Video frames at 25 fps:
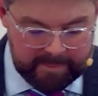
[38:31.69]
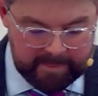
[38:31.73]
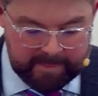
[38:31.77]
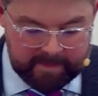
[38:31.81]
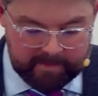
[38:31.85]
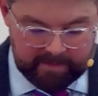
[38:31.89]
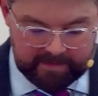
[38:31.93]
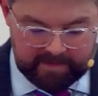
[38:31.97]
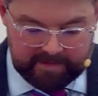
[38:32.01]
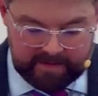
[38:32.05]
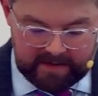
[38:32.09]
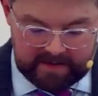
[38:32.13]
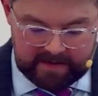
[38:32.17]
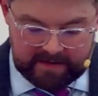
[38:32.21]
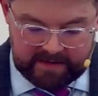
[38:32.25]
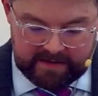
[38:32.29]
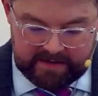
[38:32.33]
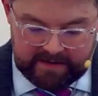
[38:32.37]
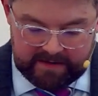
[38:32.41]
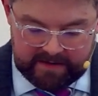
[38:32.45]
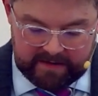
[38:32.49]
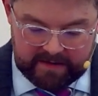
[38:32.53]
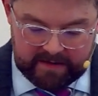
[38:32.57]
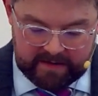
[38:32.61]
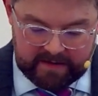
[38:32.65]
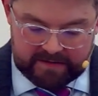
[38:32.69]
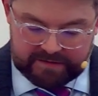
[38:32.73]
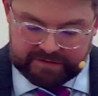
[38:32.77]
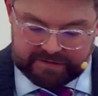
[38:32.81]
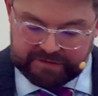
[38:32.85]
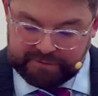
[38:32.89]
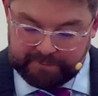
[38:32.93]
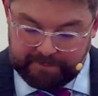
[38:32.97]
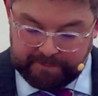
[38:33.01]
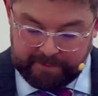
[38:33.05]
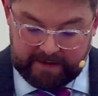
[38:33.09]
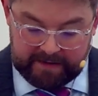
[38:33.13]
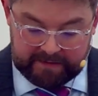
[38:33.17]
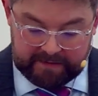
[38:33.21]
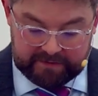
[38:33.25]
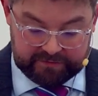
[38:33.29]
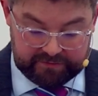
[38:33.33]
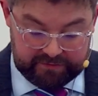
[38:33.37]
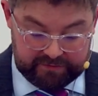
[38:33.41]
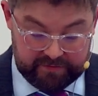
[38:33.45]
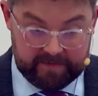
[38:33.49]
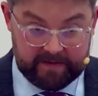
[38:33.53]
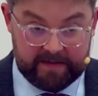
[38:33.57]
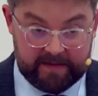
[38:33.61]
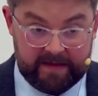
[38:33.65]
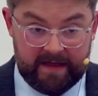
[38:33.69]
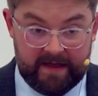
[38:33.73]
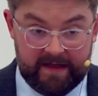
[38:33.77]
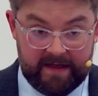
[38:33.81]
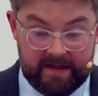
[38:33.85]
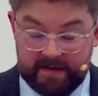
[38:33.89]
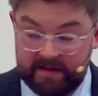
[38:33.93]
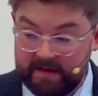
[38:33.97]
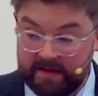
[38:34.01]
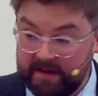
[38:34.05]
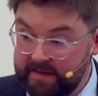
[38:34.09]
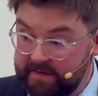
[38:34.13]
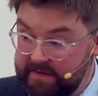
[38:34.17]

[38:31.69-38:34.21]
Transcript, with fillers: but then he speaks to the king.